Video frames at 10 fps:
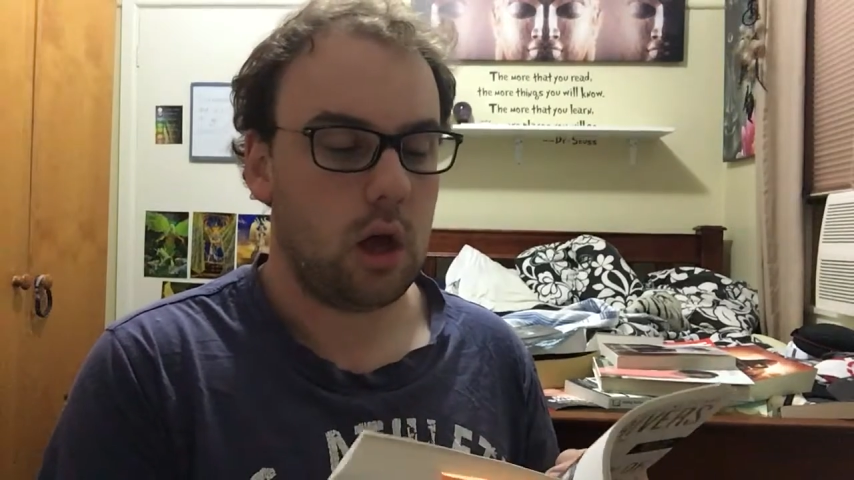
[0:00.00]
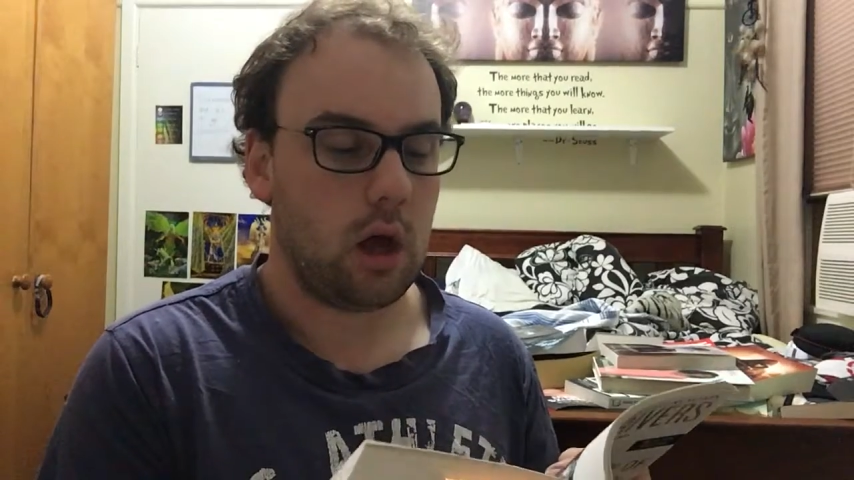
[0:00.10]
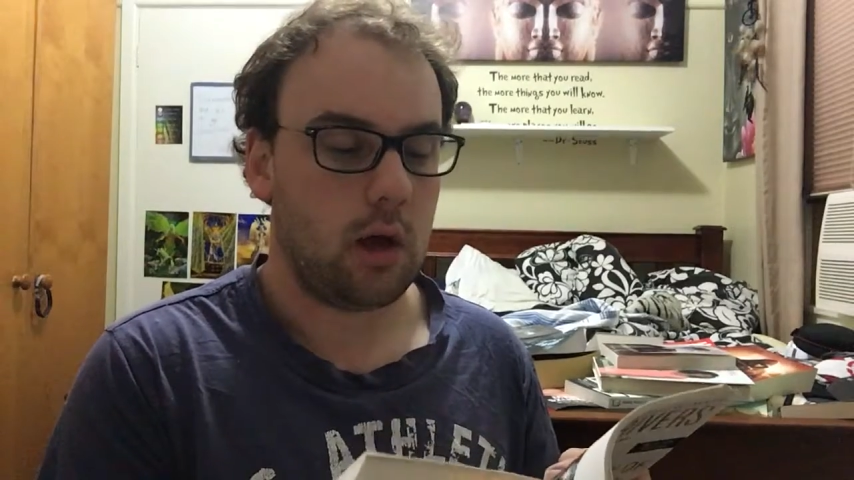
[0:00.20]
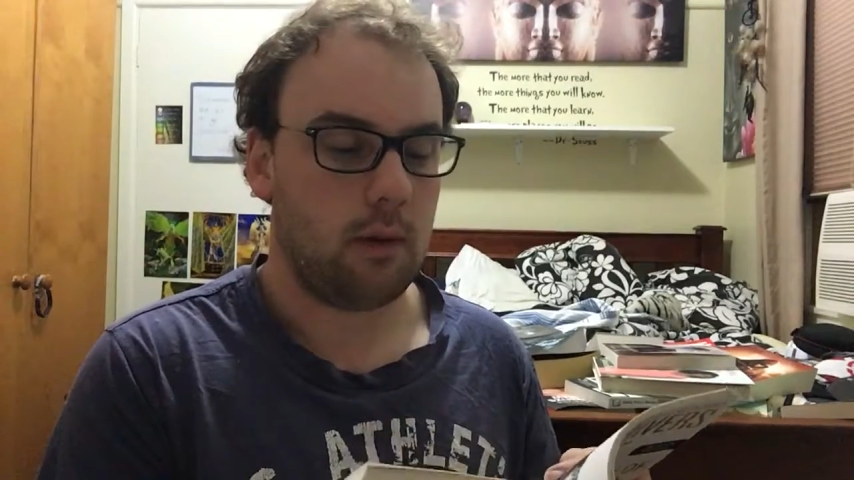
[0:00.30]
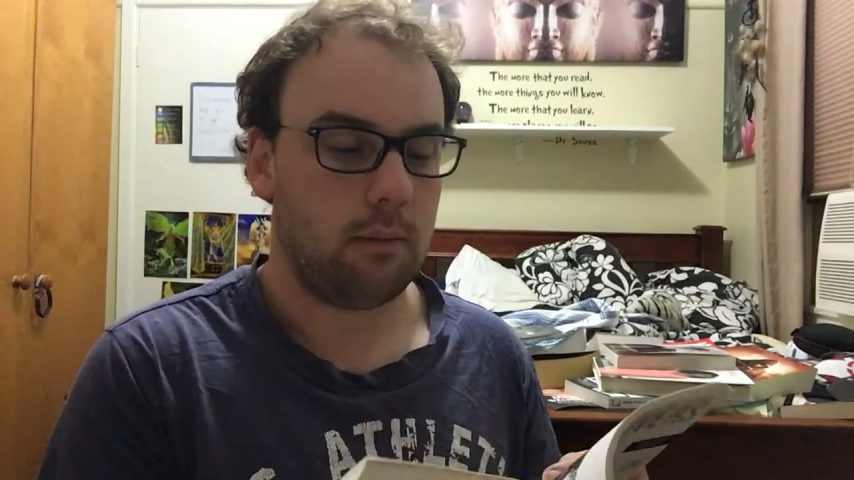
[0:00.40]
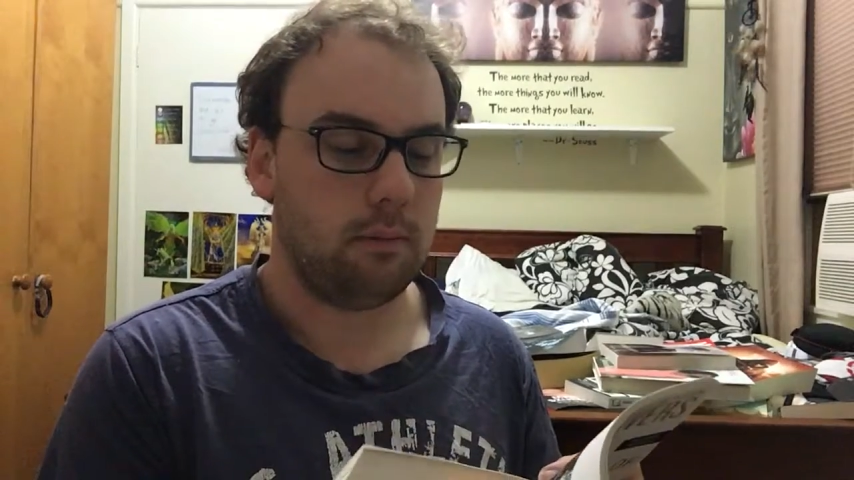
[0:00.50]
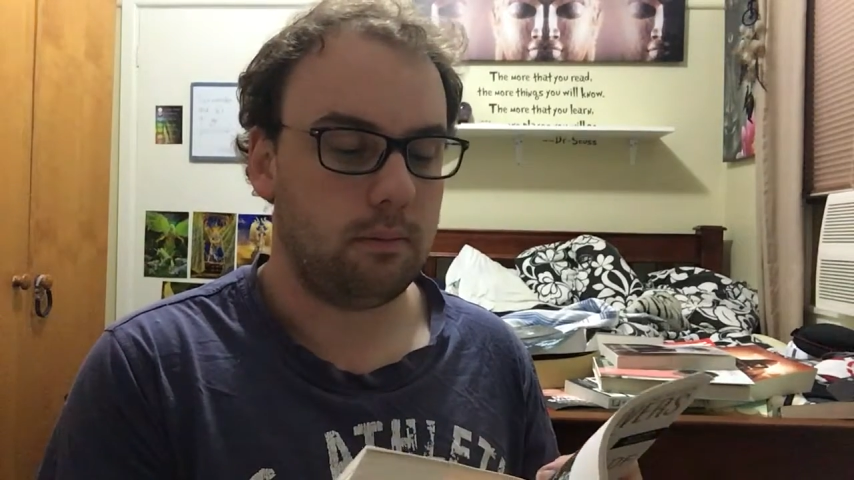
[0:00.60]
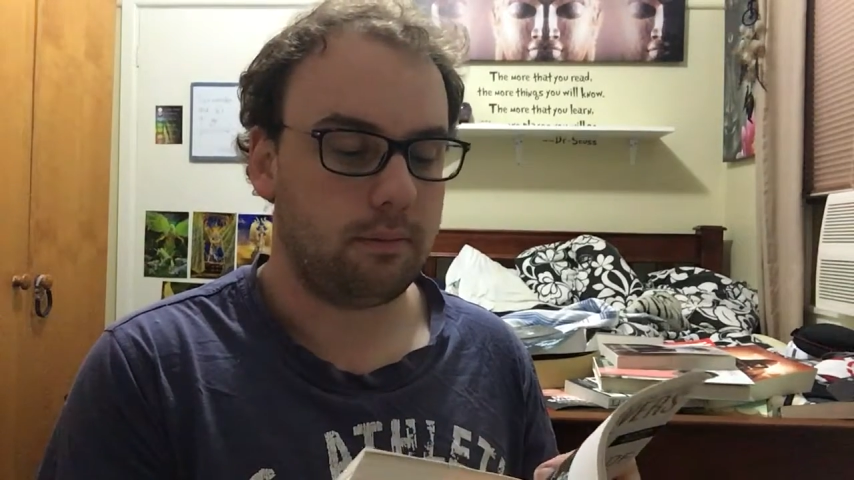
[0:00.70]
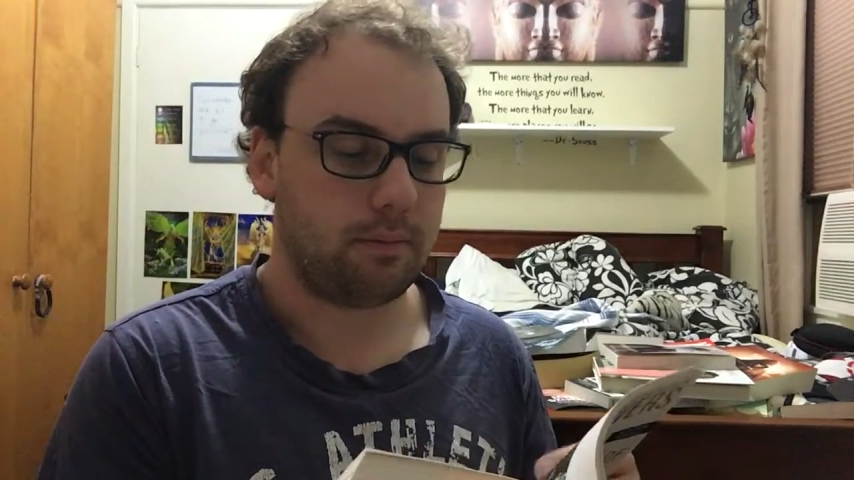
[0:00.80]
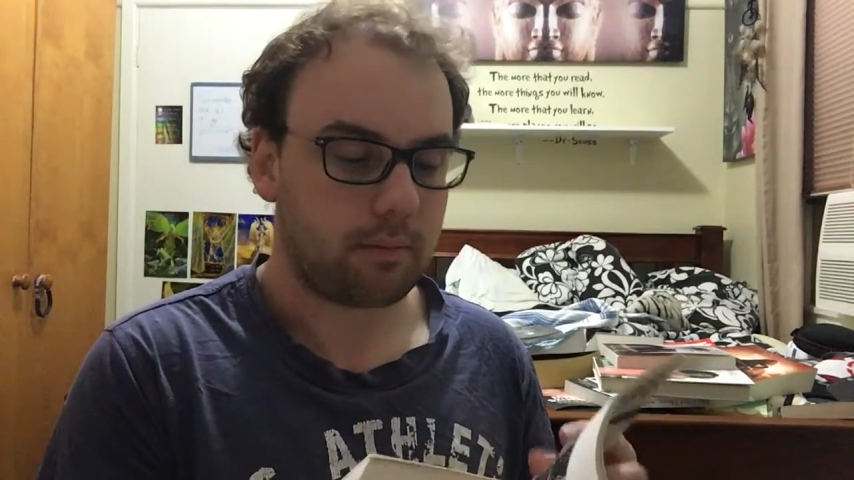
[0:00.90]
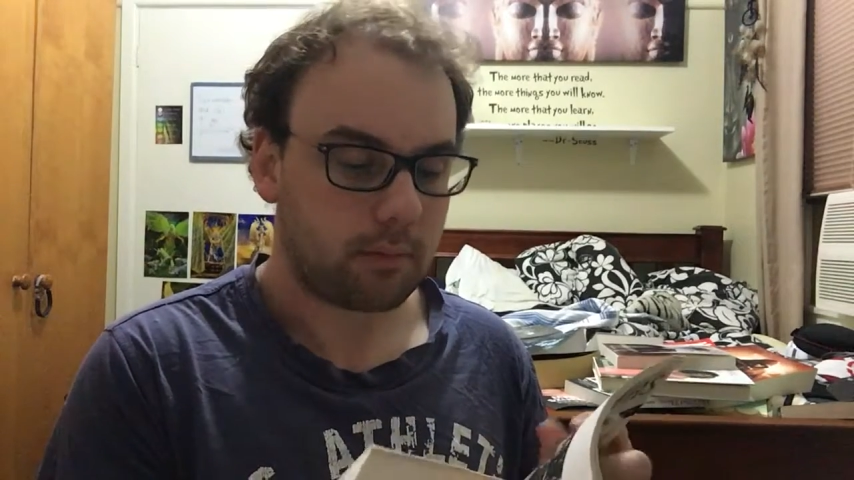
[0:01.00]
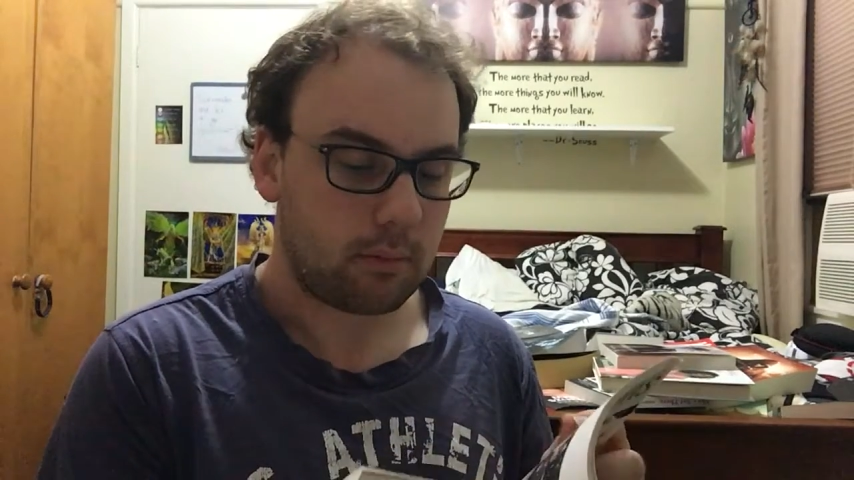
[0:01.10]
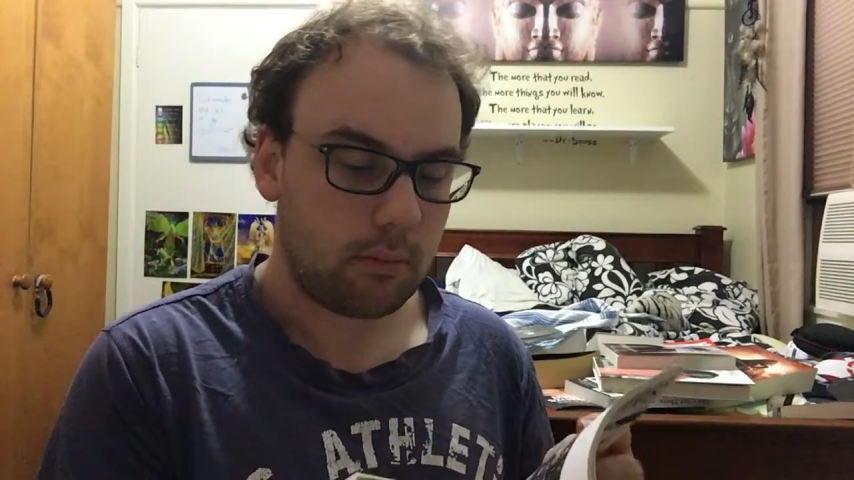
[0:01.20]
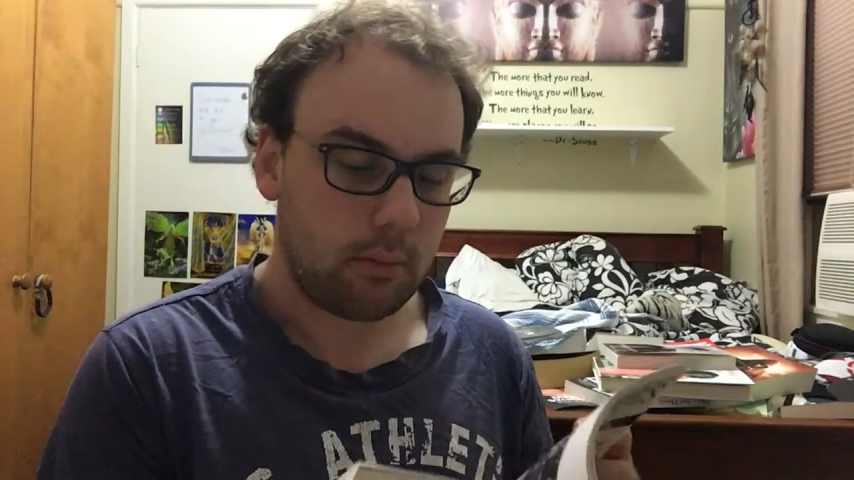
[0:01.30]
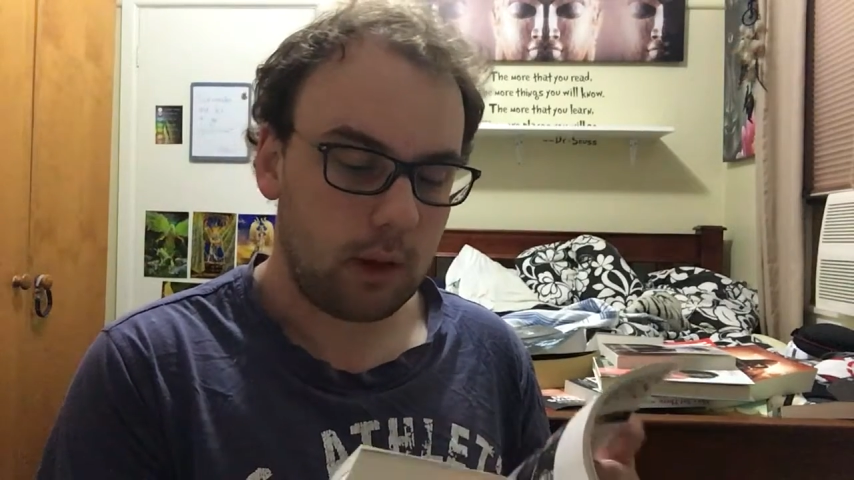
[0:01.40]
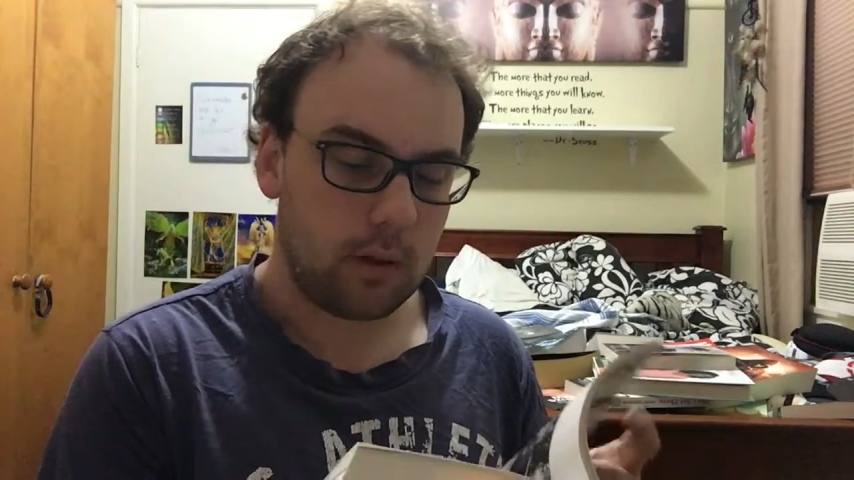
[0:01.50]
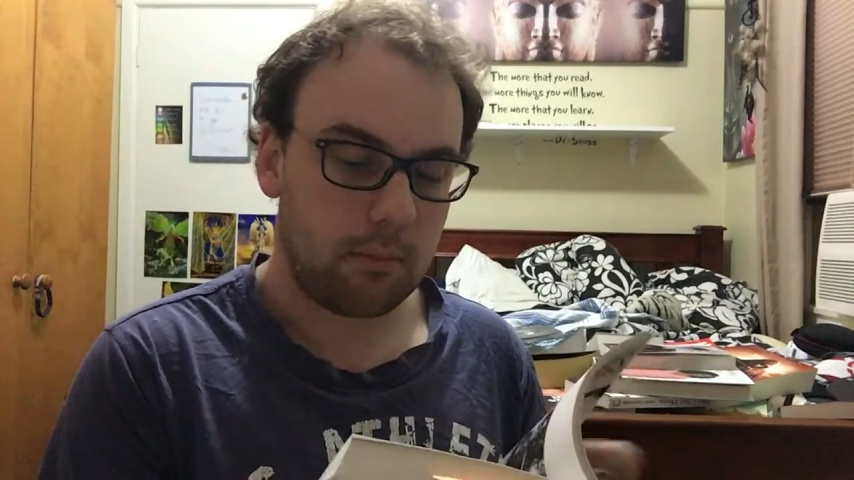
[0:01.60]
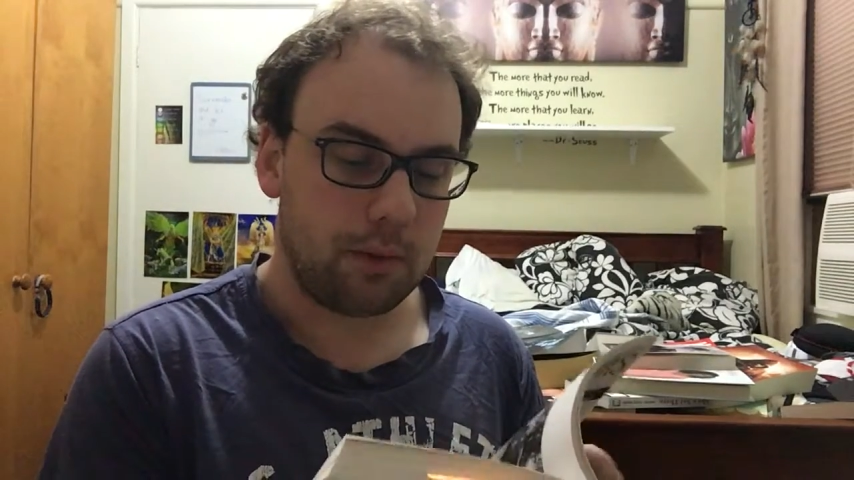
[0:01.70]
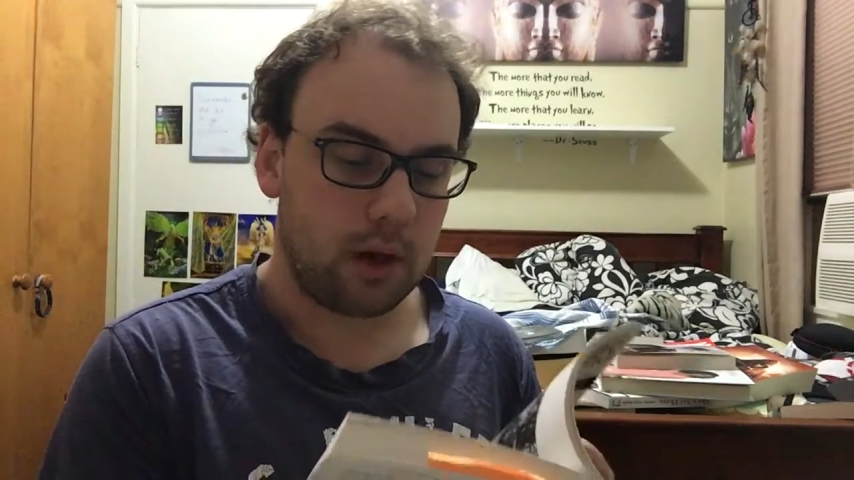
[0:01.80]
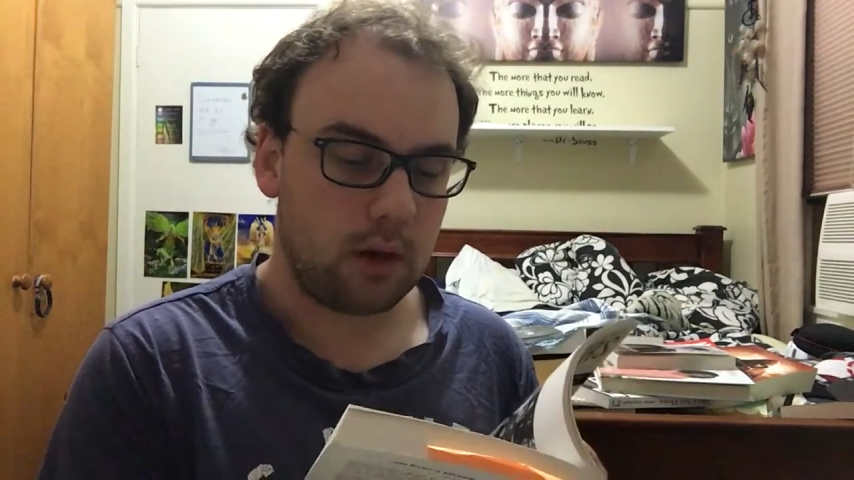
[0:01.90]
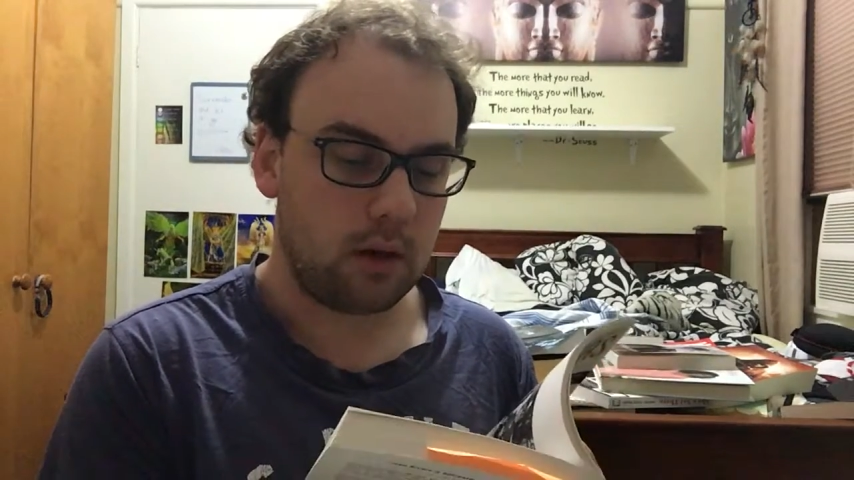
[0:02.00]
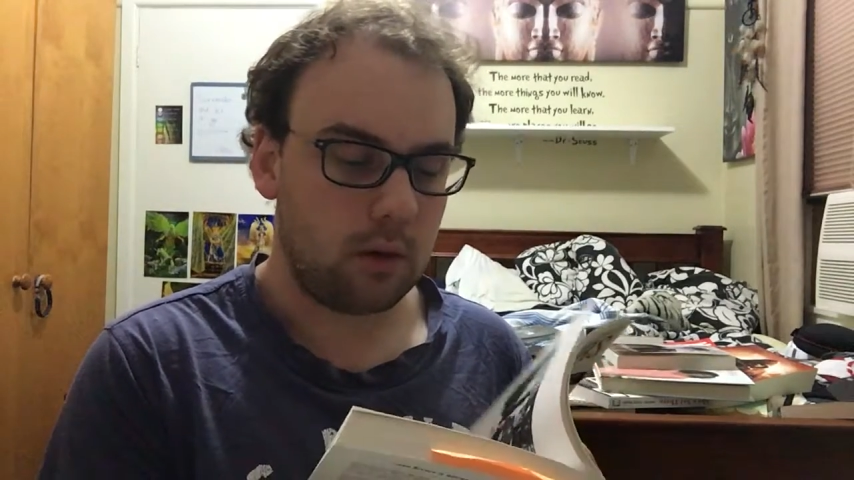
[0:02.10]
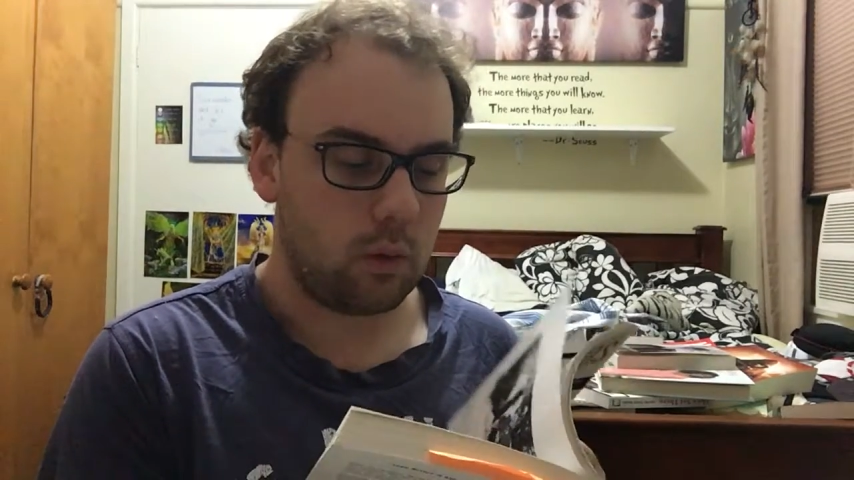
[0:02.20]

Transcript: But